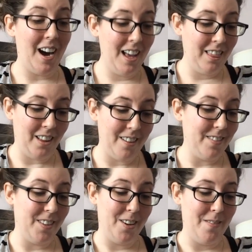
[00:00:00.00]
I
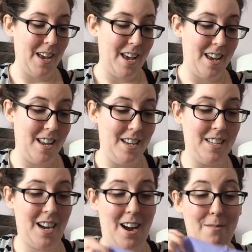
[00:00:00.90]
love them and
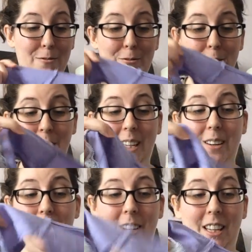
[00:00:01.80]
I'm
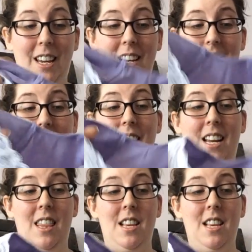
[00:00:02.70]
really, really excited.